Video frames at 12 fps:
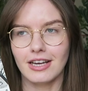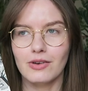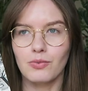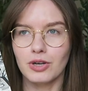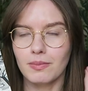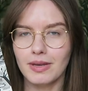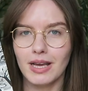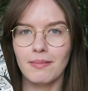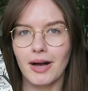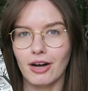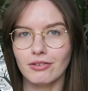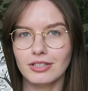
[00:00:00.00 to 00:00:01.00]
it would be
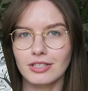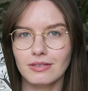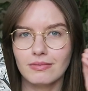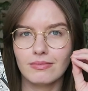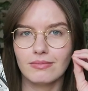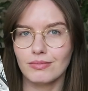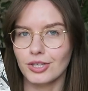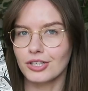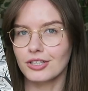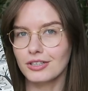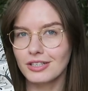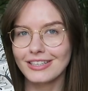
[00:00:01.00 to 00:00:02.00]
about
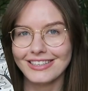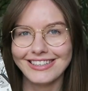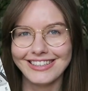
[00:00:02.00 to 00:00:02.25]
murder.